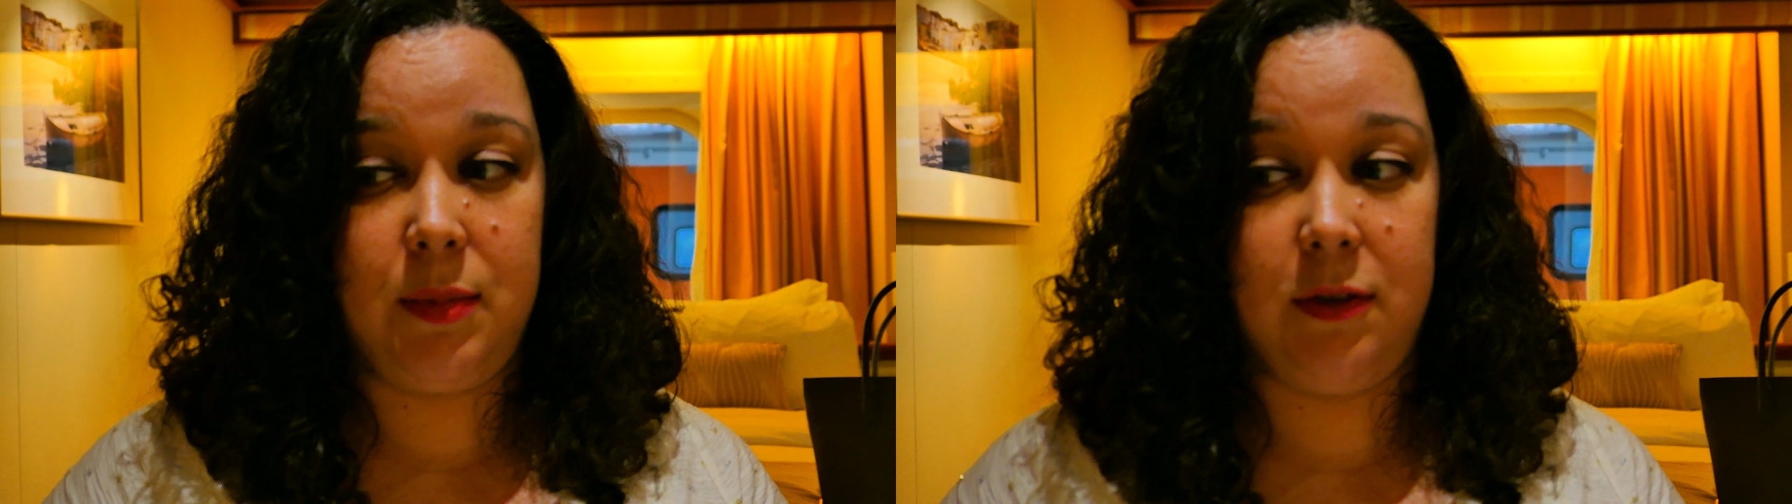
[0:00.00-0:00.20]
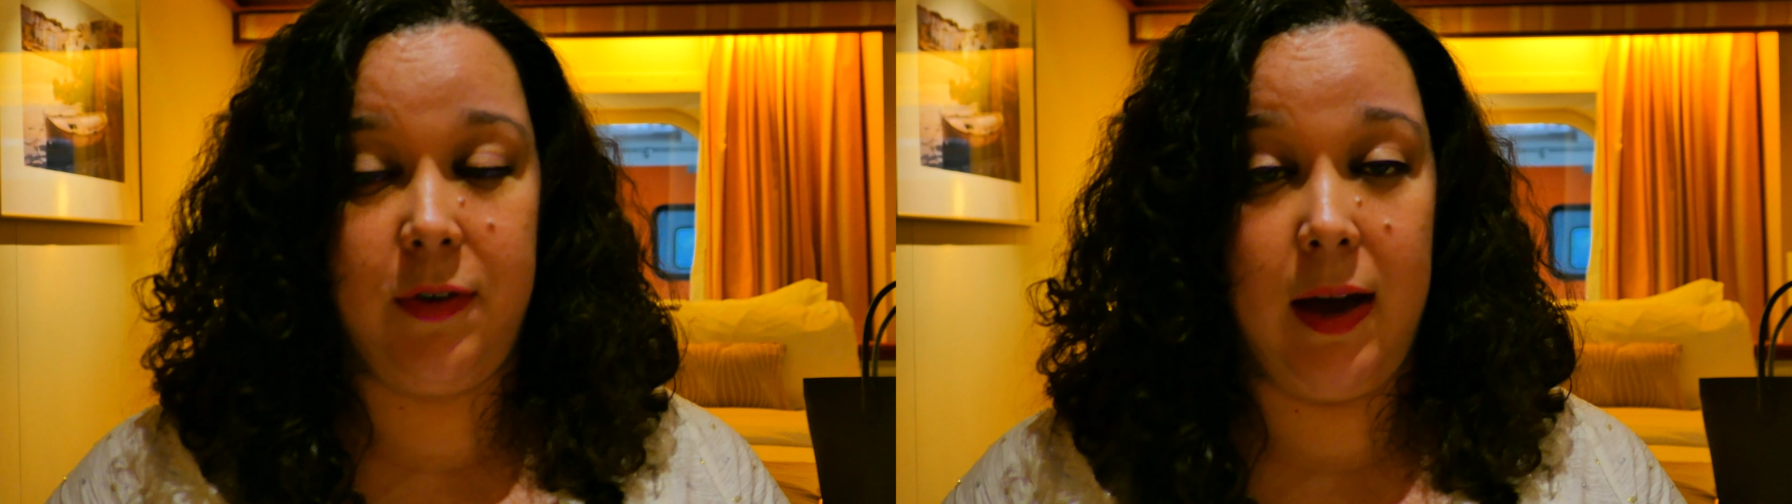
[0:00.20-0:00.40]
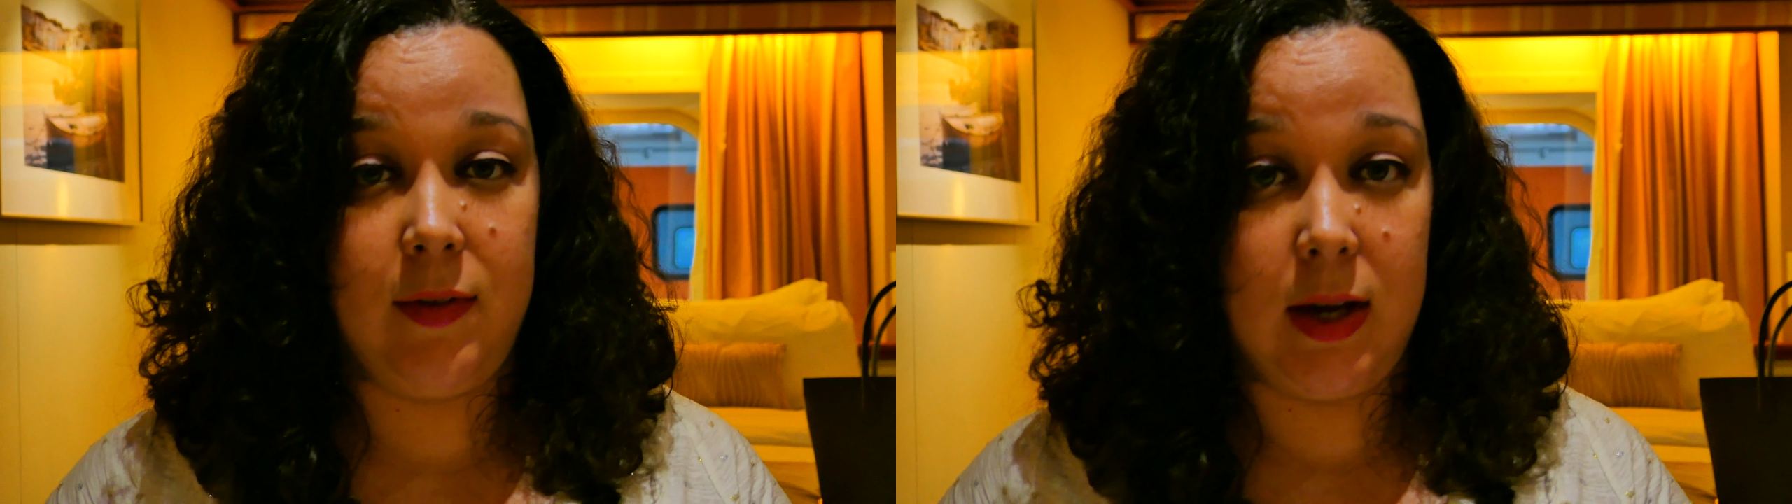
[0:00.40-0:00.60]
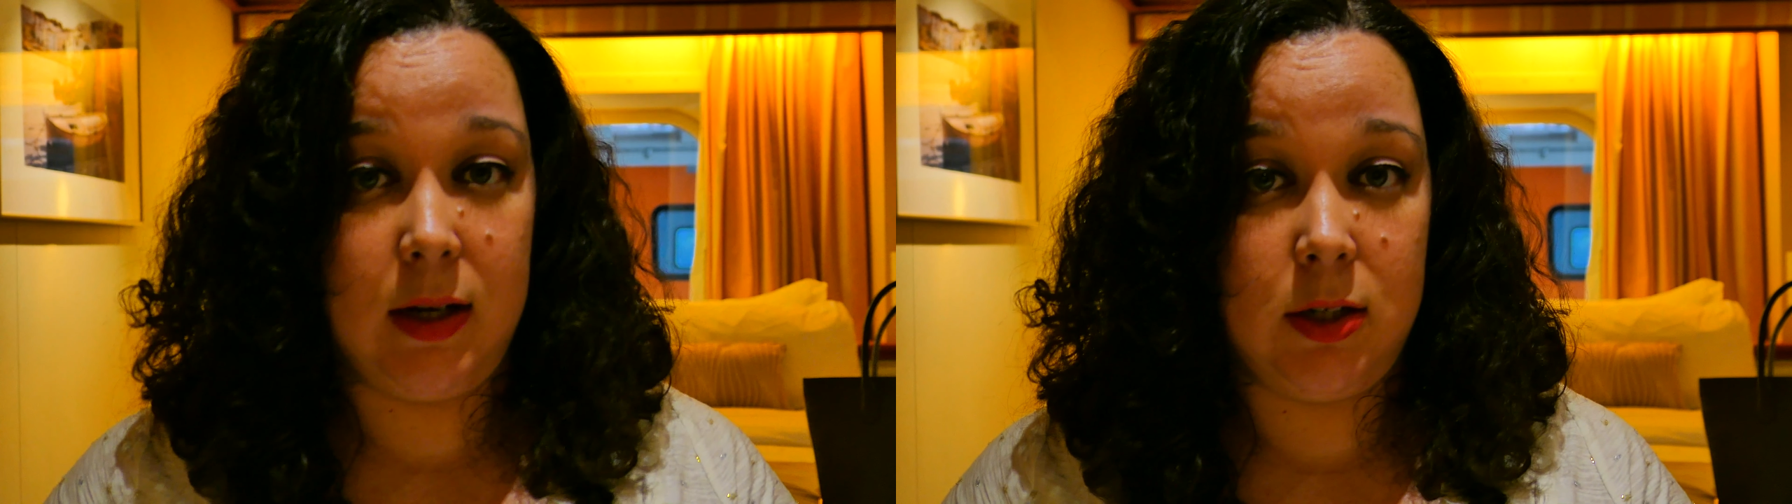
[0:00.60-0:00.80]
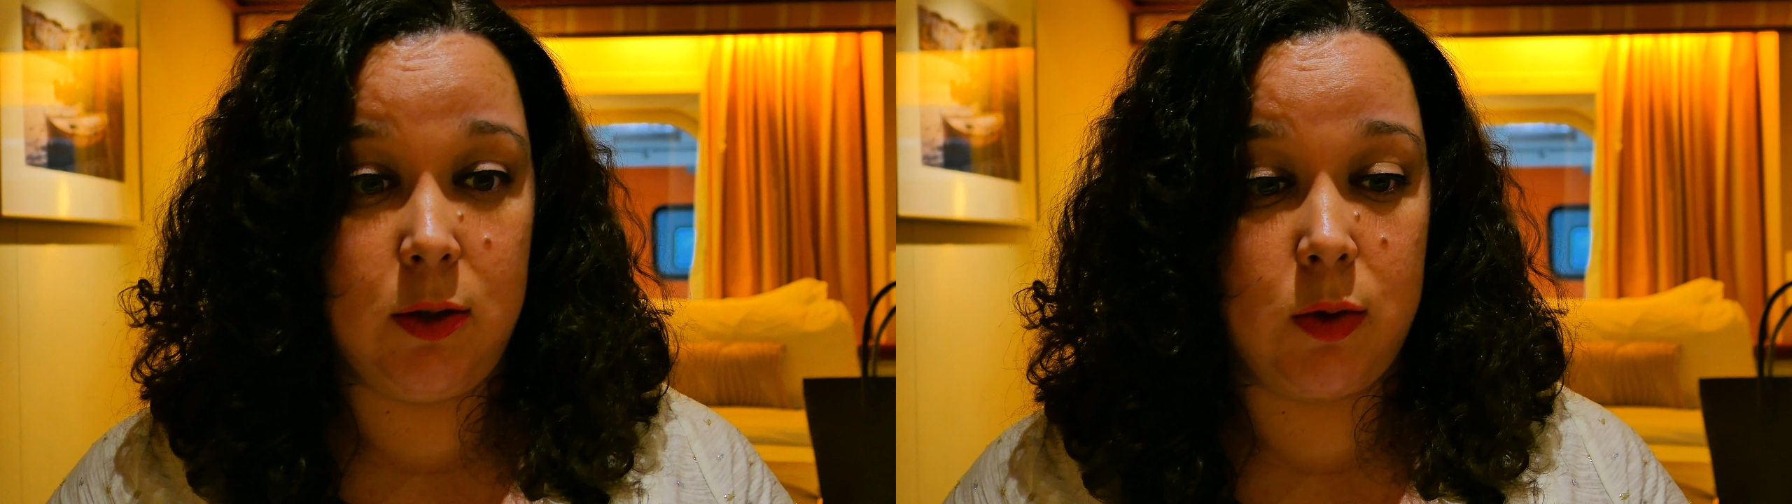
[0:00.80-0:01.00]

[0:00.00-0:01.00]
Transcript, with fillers: to 592